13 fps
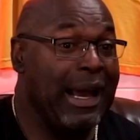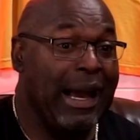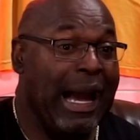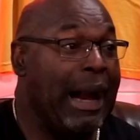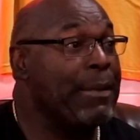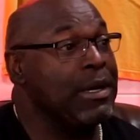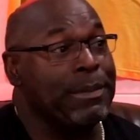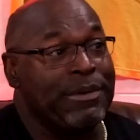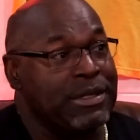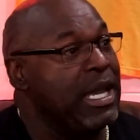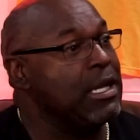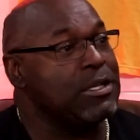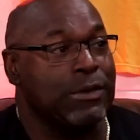I'm going to
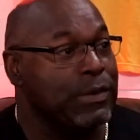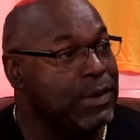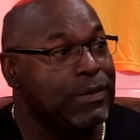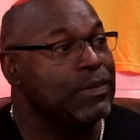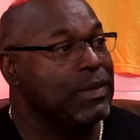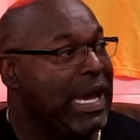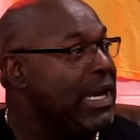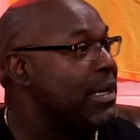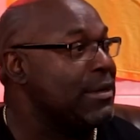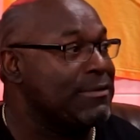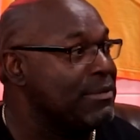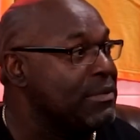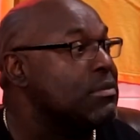protect you, like,
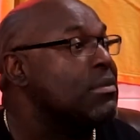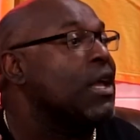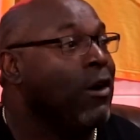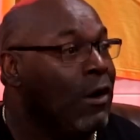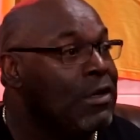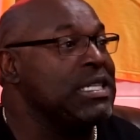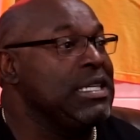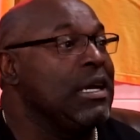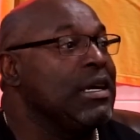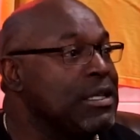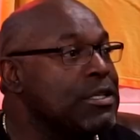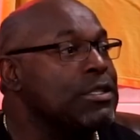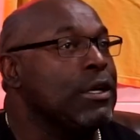because he
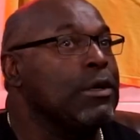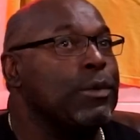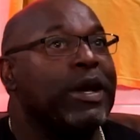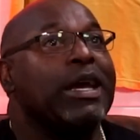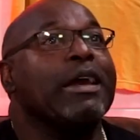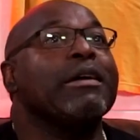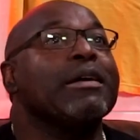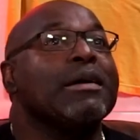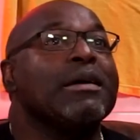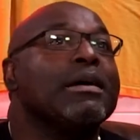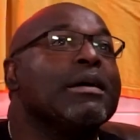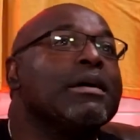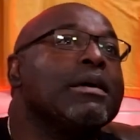understood where. There you
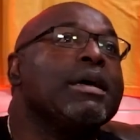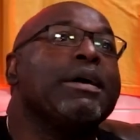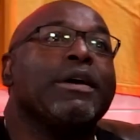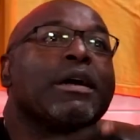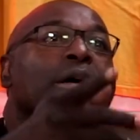go. There you go.